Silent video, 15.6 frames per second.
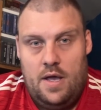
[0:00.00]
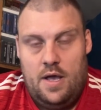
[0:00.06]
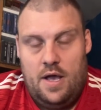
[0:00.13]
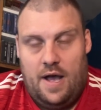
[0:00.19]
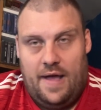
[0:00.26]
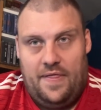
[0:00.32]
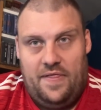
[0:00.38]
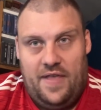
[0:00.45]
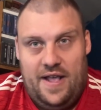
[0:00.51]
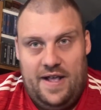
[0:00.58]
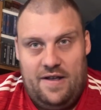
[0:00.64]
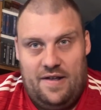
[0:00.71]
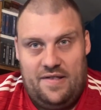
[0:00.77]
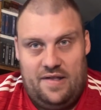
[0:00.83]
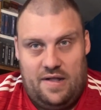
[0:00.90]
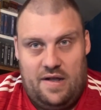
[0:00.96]
I think I
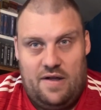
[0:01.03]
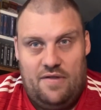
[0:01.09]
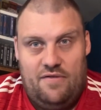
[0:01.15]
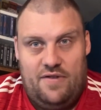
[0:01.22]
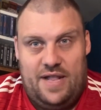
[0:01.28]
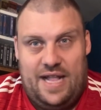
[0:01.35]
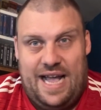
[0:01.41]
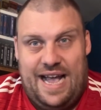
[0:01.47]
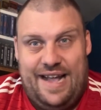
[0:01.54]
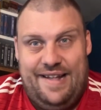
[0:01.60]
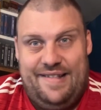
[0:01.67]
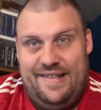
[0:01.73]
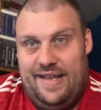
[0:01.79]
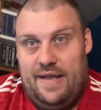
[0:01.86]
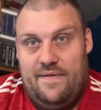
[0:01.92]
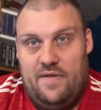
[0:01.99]
said
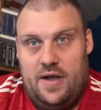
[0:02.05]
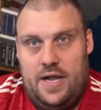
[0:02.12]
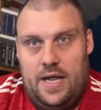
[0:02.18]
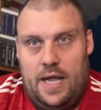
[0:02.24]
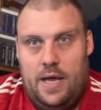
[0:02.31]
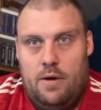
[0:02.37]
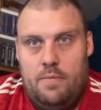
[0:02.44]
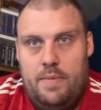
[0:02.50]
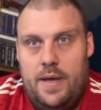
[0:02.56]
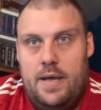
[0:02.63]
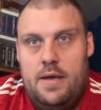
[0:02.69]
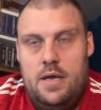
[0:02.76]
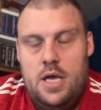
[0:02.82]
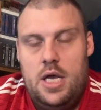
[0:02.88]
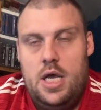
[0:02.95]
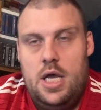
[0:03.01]
180 if I can help it,
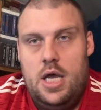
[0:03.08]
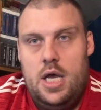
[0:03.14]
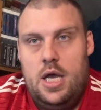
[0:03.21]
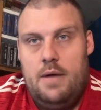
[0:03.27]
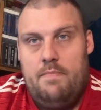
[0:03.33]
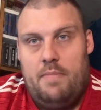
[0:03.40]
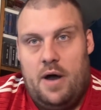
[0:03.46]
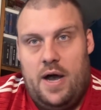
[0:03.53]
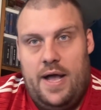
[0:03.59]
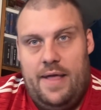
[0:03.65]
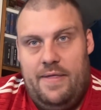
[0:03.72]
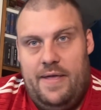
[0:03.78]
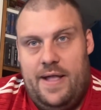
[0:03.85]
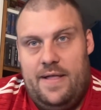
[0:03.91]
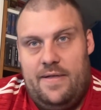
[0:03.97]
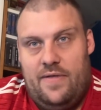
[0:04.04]
by the
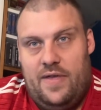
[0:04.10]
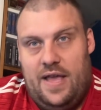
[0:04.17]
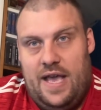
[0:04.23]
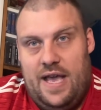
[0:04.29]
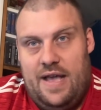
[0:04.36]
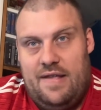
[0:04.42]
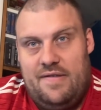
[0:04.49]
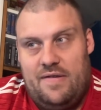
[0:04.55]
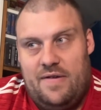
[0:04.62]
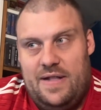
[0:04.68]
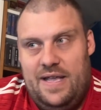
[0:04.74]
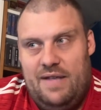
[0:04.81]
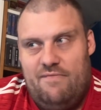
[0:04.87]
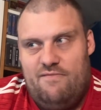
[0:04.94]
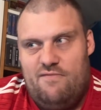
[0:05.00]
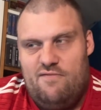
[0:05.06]
end of the year. So I
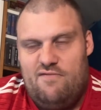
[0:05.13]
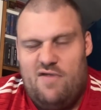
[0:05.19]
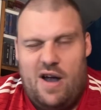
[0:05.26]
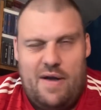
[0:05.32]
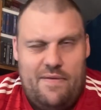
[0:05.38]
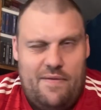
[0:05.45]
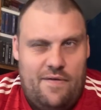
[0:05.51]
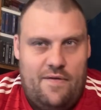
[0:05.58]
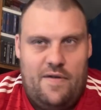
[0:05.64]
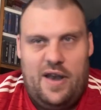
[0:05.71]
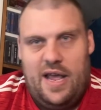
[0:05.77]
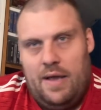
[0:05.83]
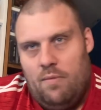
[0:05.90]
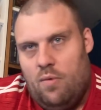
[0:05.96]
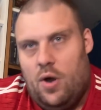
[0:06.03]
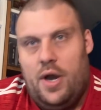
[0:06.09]
need
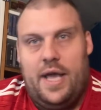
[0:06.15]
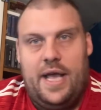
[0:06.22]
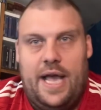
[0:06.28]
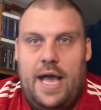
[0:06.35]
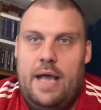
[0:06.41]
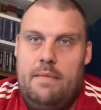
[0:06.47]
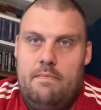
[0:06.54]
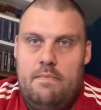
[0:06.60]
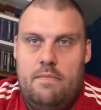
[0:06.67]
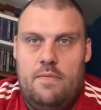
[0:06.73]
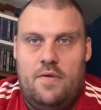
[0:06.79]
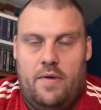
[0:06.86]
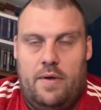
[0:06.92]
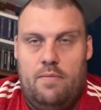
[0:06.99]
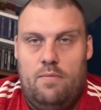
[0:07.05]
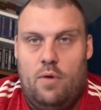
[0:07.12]
roughly one
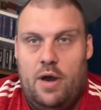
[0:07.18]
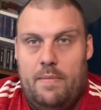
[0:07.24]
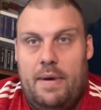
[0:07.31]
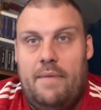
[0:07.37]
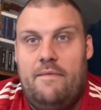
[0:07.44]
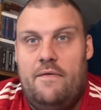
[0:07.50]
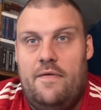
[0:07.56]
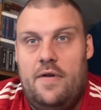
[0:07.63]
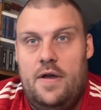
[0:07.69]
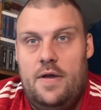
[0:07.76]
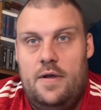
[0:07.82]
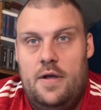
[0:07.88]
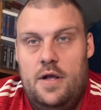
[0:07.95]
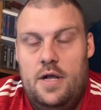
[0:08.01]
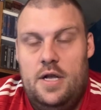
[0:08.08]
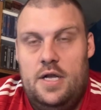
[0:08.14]
a month.
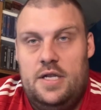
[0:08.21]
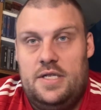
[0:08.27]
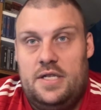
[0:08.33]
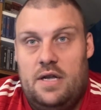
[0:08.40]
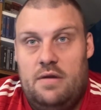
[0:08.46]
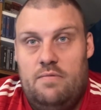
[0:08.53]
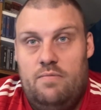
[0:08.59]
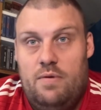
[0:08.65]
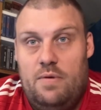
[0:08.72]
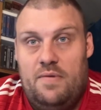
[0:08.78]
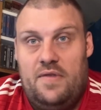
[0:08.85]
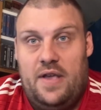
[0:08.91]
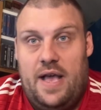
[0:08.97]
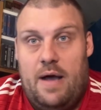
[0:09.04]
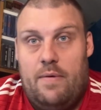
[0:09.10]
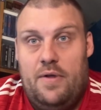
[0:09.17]
So we'll see
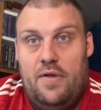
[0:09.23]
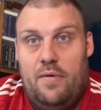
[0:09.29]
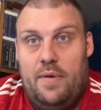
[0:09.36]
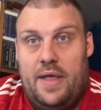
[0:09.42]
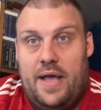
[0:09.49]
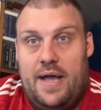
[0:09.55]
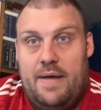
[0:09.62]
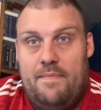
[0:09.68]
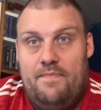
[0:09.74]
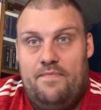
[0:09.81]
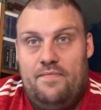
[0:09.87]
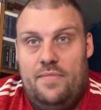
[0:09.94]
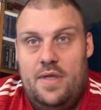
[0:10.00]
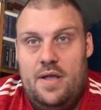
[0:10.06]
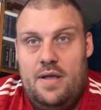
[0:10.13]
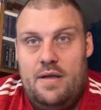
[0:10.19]
how I do with that.
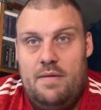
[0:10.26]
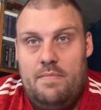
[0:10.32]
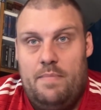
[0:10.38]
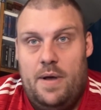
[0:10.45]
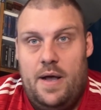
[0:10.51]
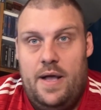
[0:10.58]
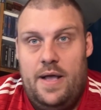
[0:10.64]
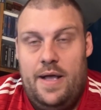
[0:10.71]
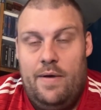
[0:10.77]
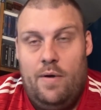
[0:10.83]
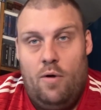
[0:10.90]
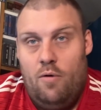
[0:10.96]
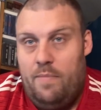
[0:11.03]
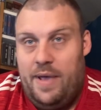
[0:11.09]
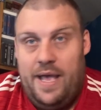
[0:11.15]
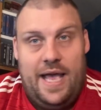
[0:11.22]
But it'll
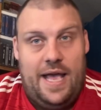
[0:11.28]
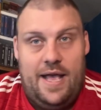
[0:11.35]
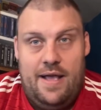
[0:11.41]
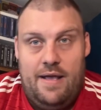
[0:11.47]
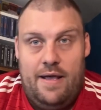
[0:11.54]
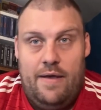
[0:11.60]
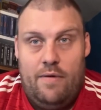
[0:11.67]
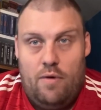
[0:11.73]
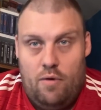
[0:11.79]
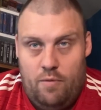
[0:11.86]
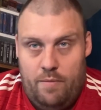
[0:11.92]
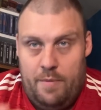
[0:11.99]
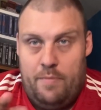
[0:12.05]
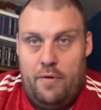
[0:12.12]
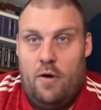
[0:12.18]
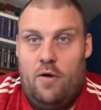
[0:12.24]
all be here. It'll all be
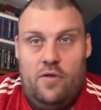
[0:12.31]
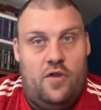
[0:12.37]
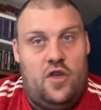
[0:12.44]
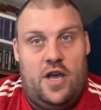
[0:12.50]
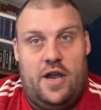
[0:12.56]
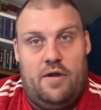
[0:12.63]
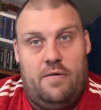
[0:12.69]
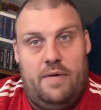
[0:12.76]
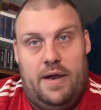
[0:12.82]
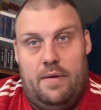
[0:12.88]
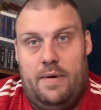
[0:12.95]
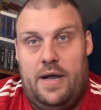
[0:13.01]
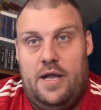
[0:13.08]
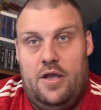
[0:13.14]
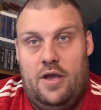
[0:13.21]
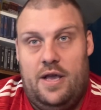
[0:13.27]
put on the channel
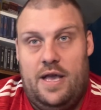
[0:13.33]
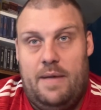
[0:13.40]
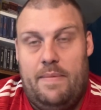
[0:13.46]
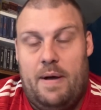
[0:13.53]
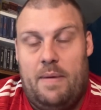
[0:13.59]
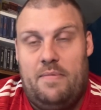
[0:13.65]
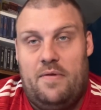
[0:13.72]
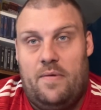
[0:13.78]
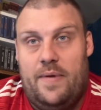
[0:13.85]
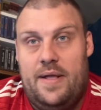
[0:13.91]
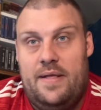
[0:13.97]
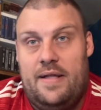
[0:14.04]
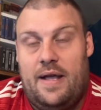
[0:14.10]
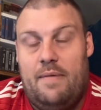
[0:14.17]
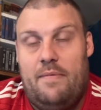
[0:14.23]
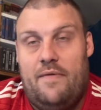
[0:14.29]
anyway. You can keep up to
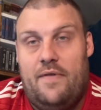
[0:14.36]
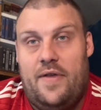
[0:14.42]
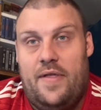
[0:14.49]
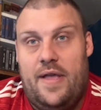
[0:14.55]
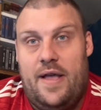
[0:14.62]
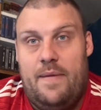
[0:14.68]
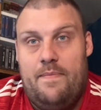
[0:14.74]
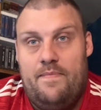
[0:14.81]
date with it there.